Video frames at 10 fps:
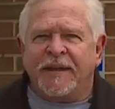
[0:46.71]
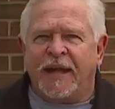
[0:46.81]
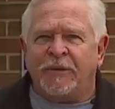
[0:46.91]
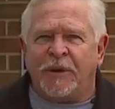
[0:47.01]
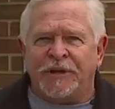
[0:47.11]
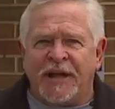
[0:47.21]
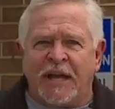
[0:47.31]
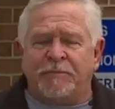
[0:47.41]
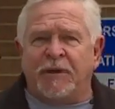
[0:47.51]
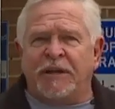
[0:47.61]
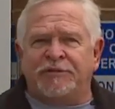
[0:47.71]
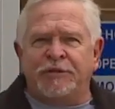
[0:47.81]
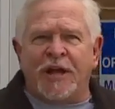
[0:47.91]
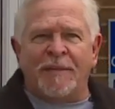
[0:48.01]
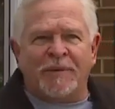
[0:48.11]
Anne Arundel County Police
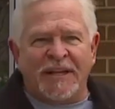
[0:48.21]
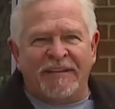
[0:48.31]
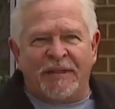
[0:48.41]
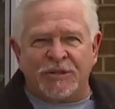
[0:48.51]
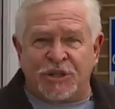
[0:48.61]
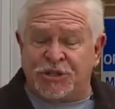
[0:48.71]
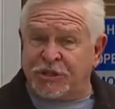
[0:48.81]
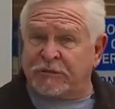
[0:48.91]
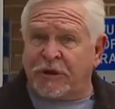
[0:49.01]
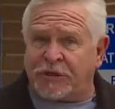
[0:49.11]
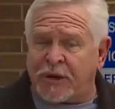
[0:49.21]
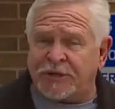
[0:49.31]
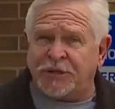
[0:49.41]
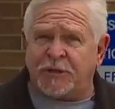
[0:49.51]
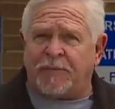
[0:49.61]
do not believe there's a general
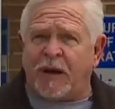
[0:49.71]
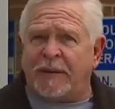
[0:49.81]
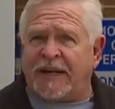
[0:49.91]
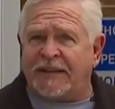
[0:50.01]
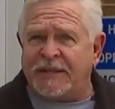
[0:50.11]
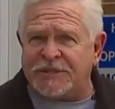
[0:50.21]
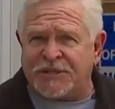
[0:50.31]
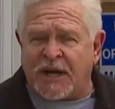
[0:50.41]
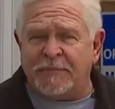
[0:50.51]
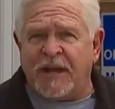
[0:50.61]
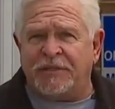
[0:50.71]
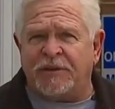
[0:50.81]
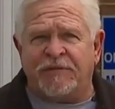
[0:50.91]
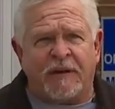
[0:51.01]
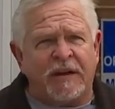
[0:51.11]
threat to the public at this time, yet
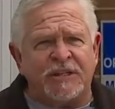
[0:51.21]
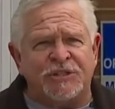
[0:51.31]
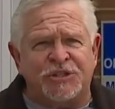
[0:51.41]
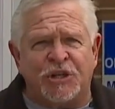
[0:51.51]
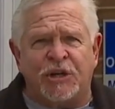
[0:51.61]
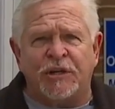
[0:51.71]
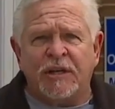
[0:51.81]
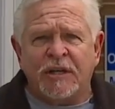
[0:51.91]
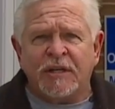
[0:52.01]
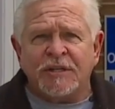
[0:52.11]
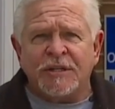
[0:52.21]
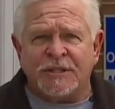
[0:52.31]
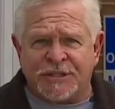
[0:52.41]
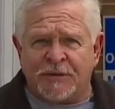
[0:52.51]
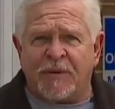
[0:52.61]
they're very concerned
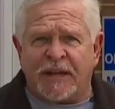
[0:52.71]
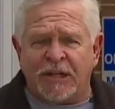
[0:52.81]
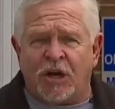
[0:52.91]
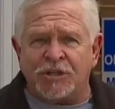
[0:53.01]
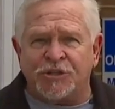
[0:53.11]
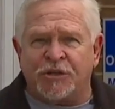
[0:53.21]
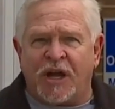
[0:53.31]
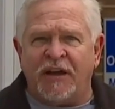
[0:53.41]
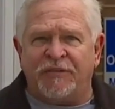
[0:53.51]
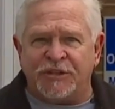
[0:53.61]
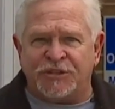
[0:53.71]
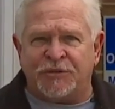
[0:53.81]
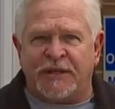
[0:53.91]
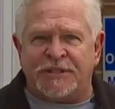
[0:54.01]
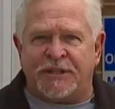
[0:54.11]
that somebody lost their life on the
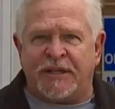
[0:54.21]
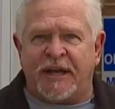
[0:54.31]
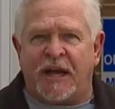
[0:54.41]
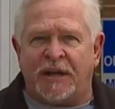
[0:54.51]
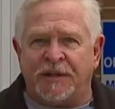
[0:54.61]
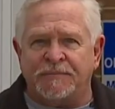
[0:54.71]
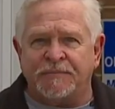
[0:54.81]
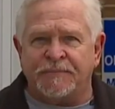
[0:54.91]
streets of the county.